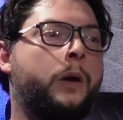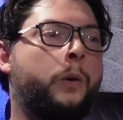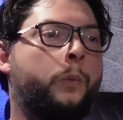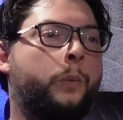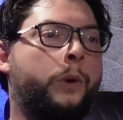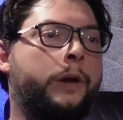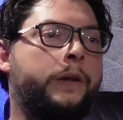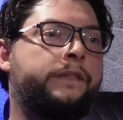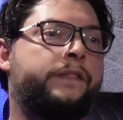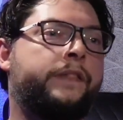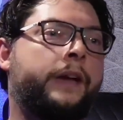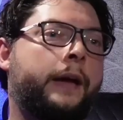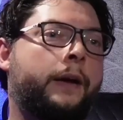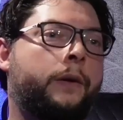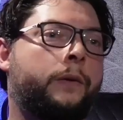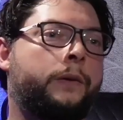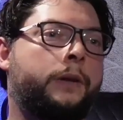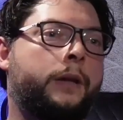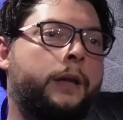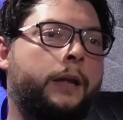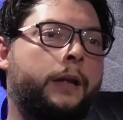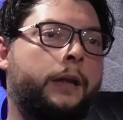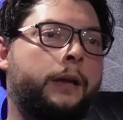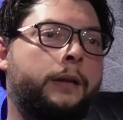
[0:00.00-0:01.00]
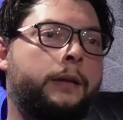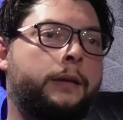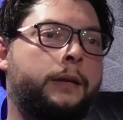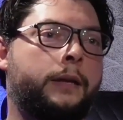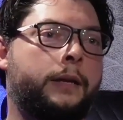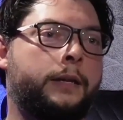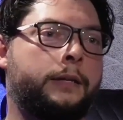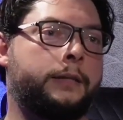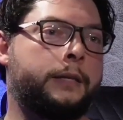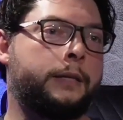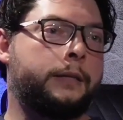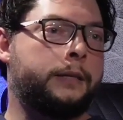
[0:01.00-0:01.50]
We found an
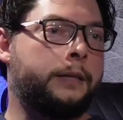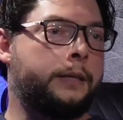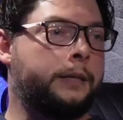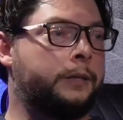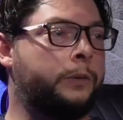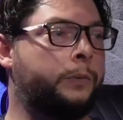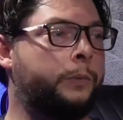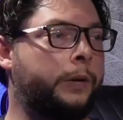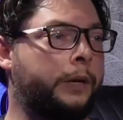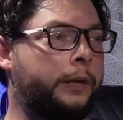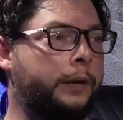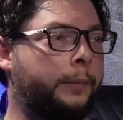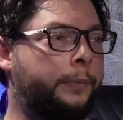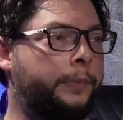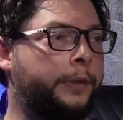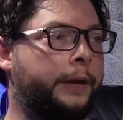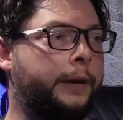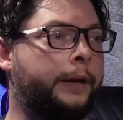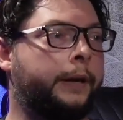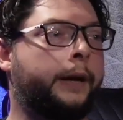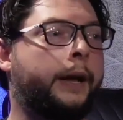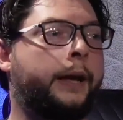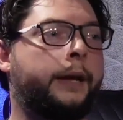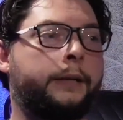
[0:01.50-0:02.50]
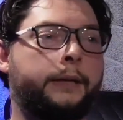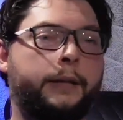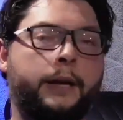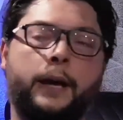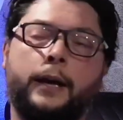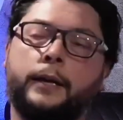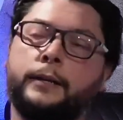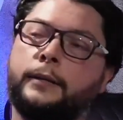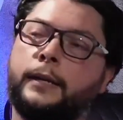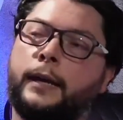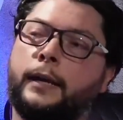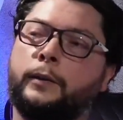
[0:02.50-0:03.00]
ECT suite up there, got in
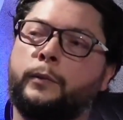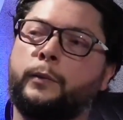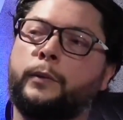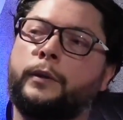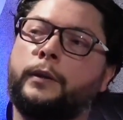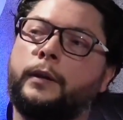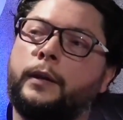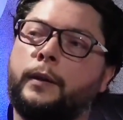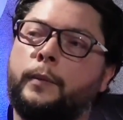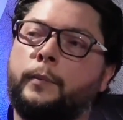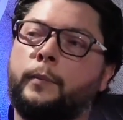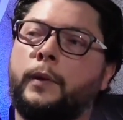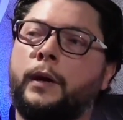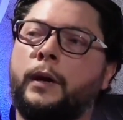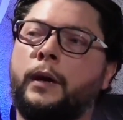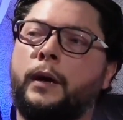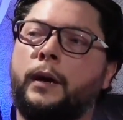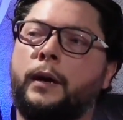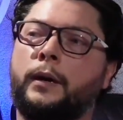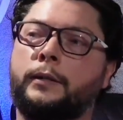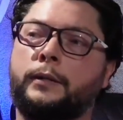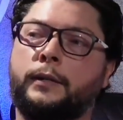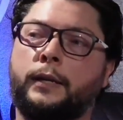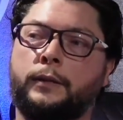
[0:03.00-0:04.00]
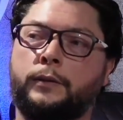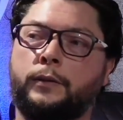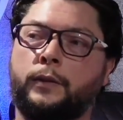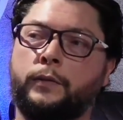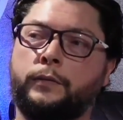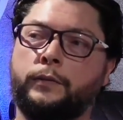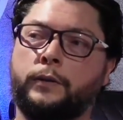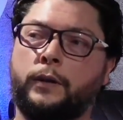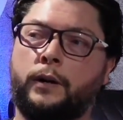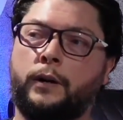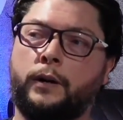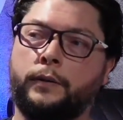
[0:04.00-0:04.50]
contact with them, sent
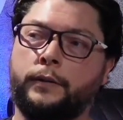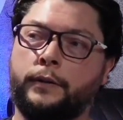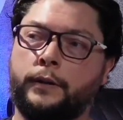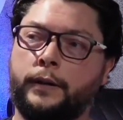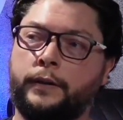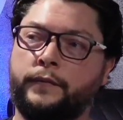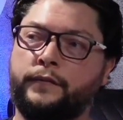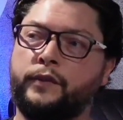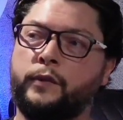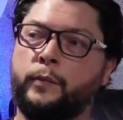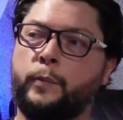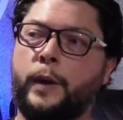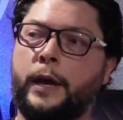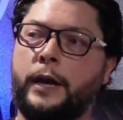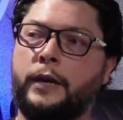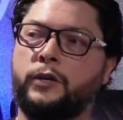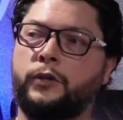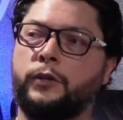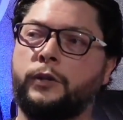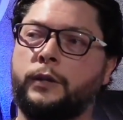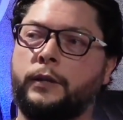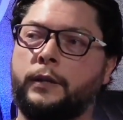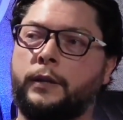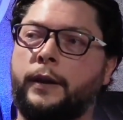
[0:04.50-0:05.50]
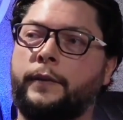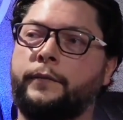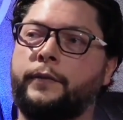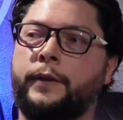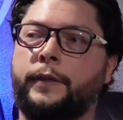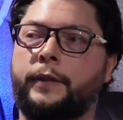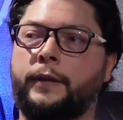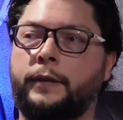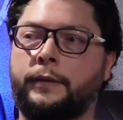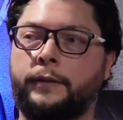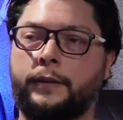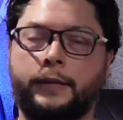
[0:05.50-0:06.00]
over all their information and
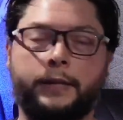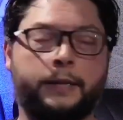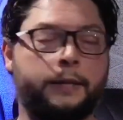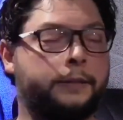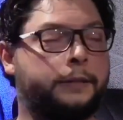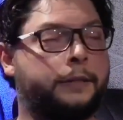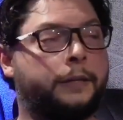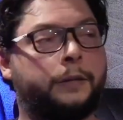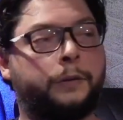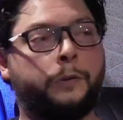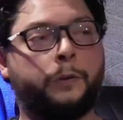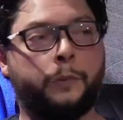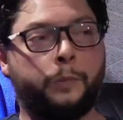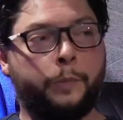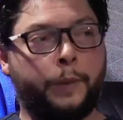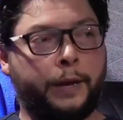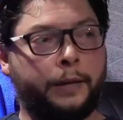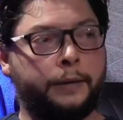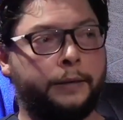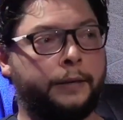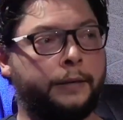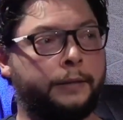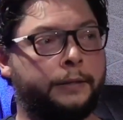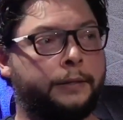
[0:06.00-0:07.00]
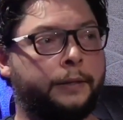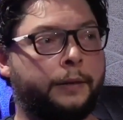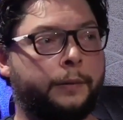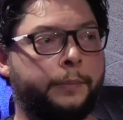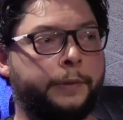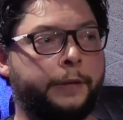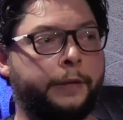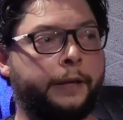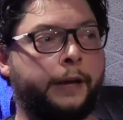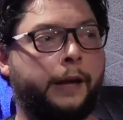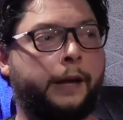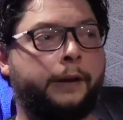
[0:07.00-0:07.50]
everything, and they continued maintenance up
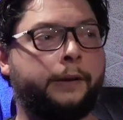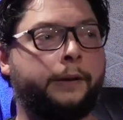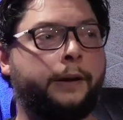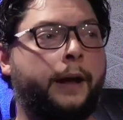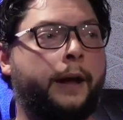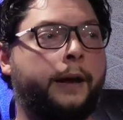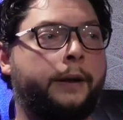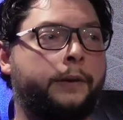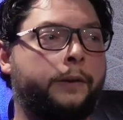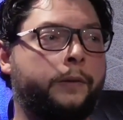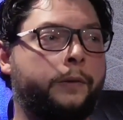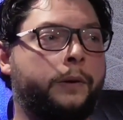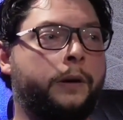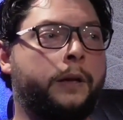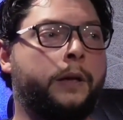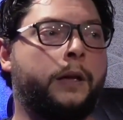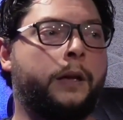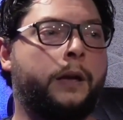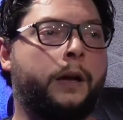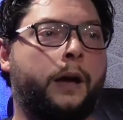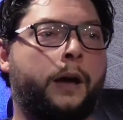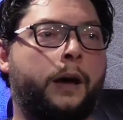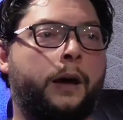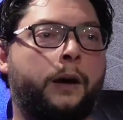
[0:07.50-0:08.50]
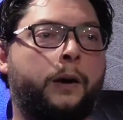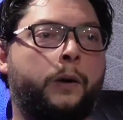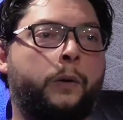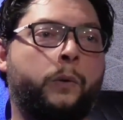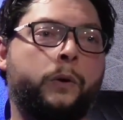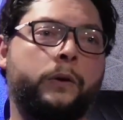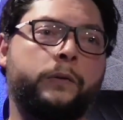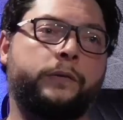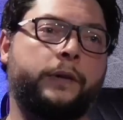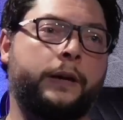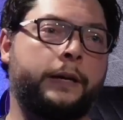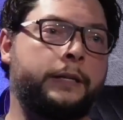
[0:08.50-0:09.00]
in Colorado.
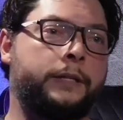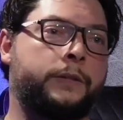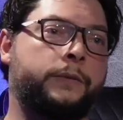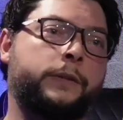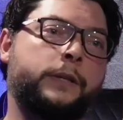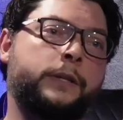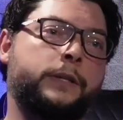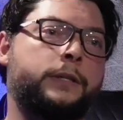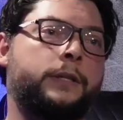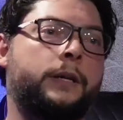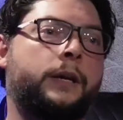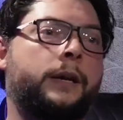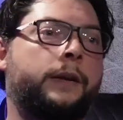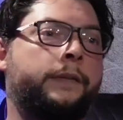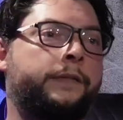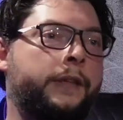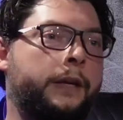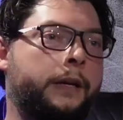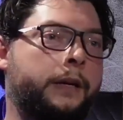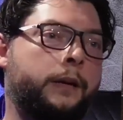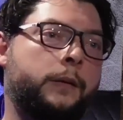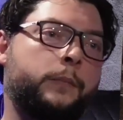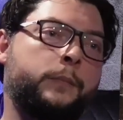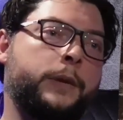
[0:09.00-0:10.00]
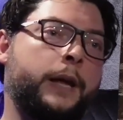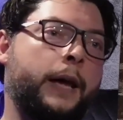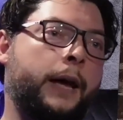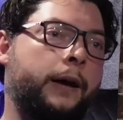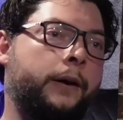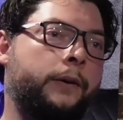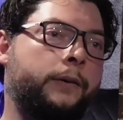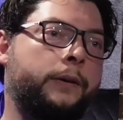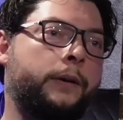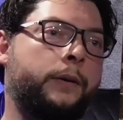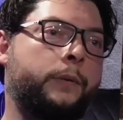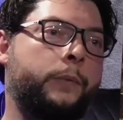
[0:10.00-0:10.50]
Or vice versa, if they come
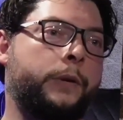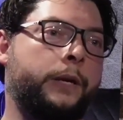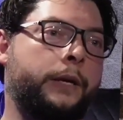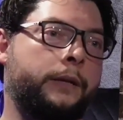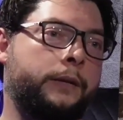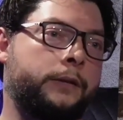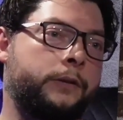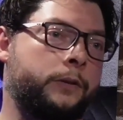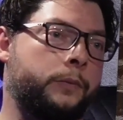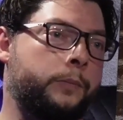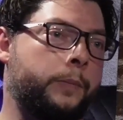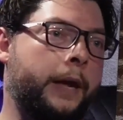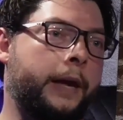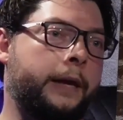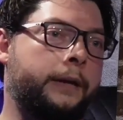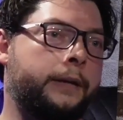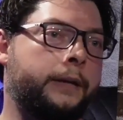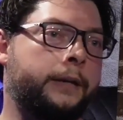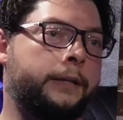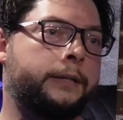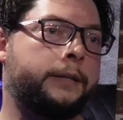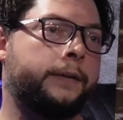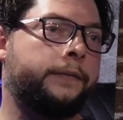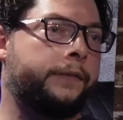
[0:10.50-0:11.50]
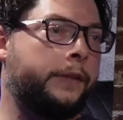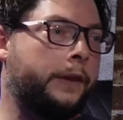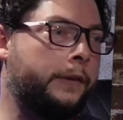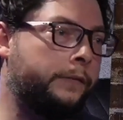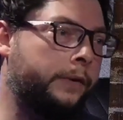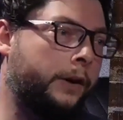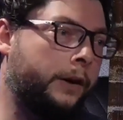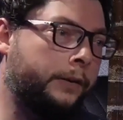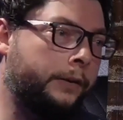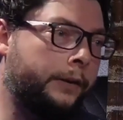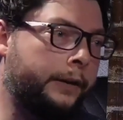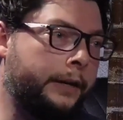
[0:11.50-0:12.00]
down, we can do maintenance if they've
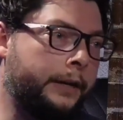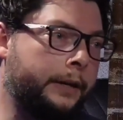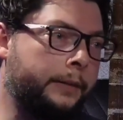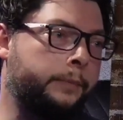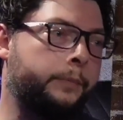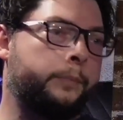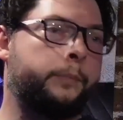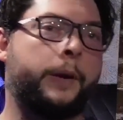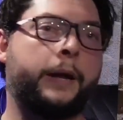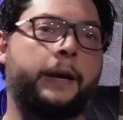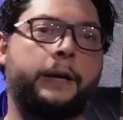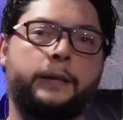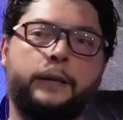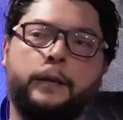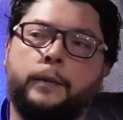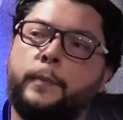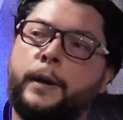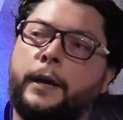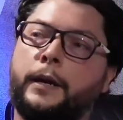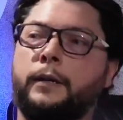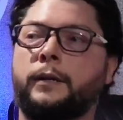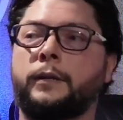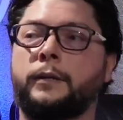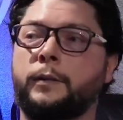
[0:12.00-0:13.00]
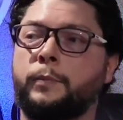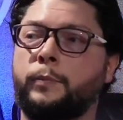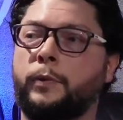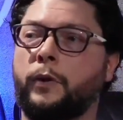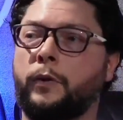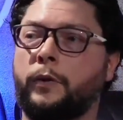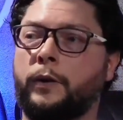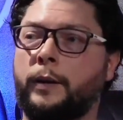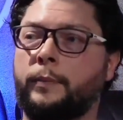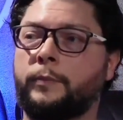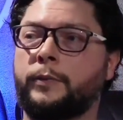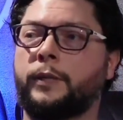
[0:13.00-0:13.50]
already been in the maintenance
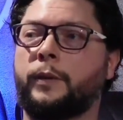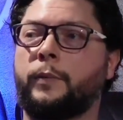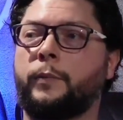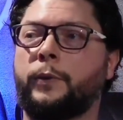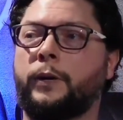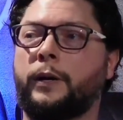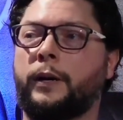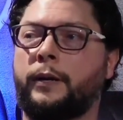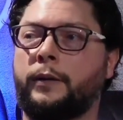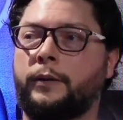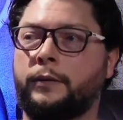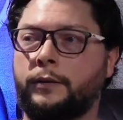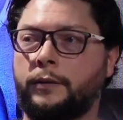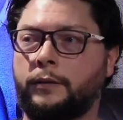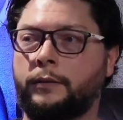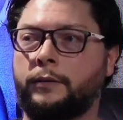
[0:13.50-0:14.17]
program somewhere else.